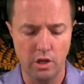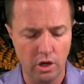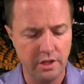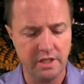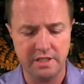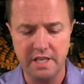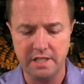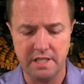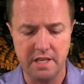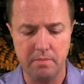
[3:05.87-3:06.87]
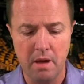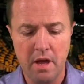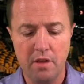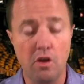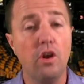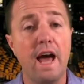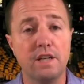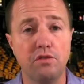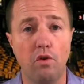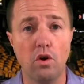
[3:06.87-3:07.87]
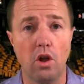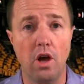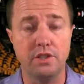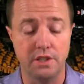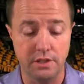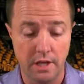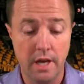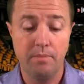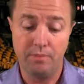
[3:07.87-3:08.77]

You look at this Heat team, their last 4 losses,